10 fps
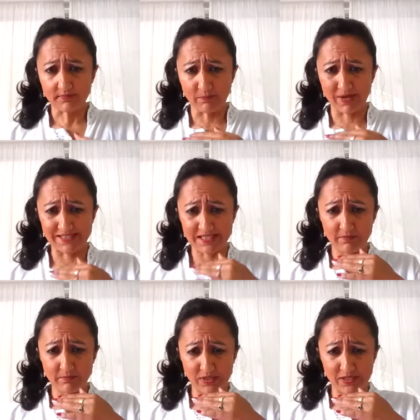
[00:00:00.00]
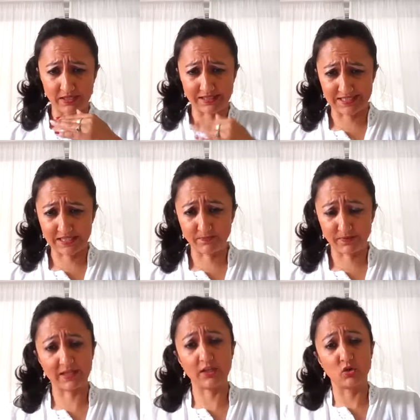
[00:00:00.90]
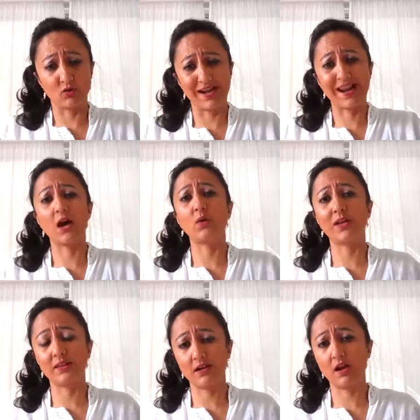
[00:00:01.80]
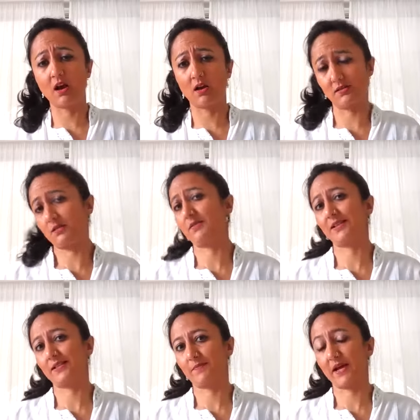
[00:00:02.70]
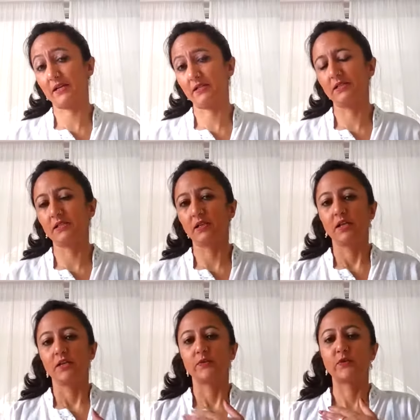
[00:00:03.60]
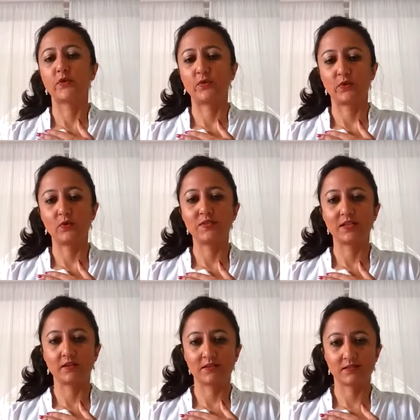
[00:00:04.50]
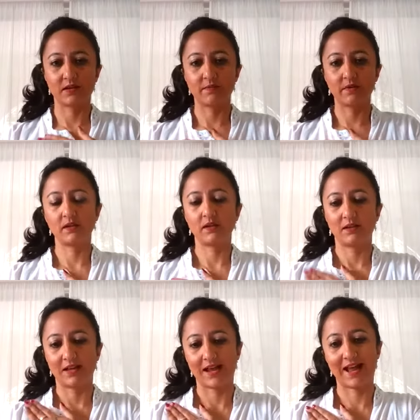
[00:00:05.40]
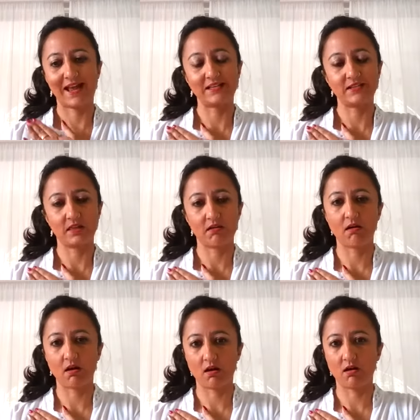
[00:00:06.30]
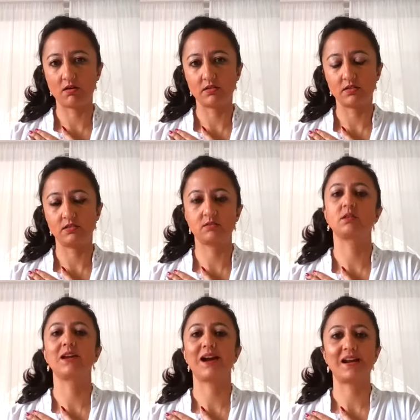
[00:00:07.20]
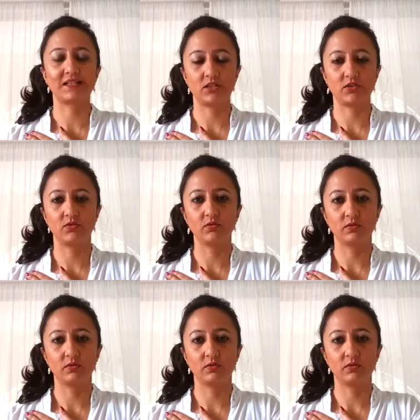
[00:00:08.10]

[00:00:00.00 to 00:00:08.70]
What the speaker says: By breathing deeply, you're allowing the lungs to expand. So using the stomach and the heart to guide you.